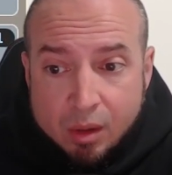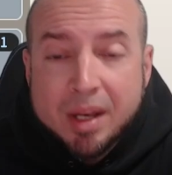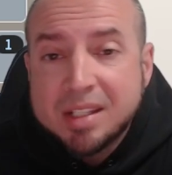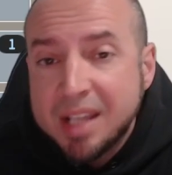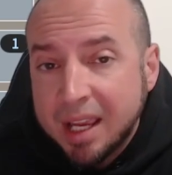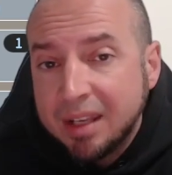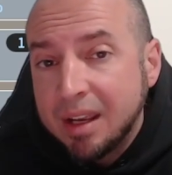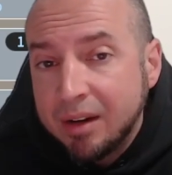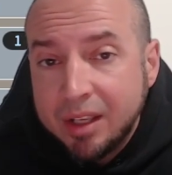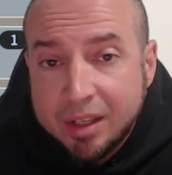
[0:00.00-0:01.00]
But a
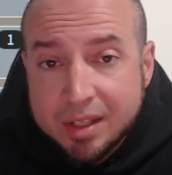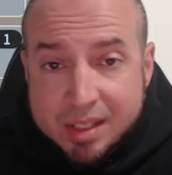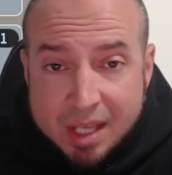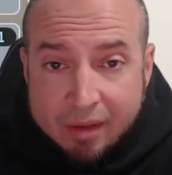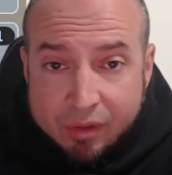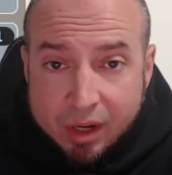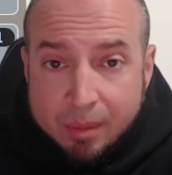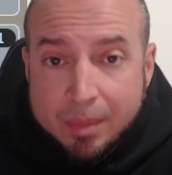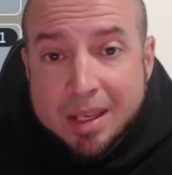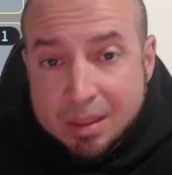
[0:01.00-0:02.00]
secondary good set for
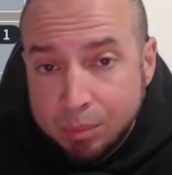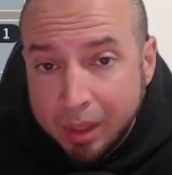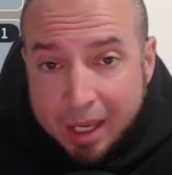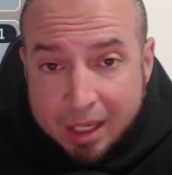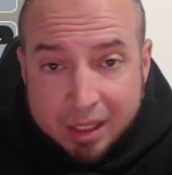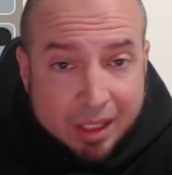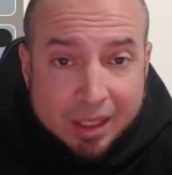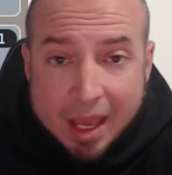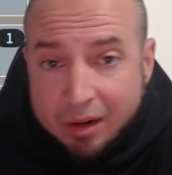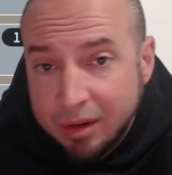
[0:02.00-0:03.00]
him is Blade. You
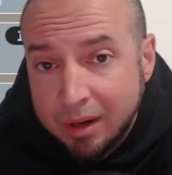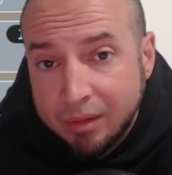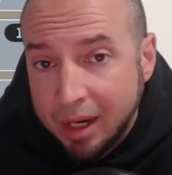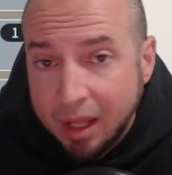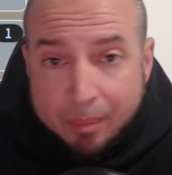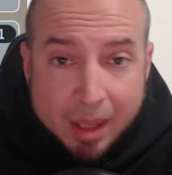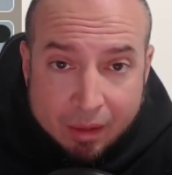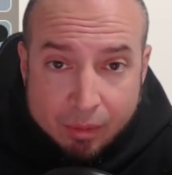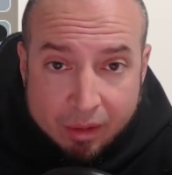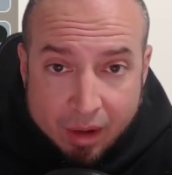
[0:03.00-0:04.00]
need that crit rate up
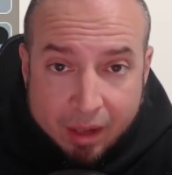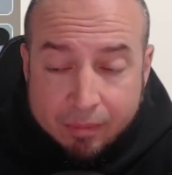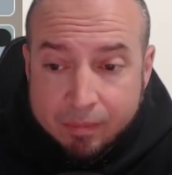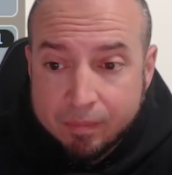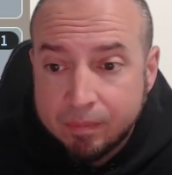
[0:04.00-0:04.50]
anyway, right?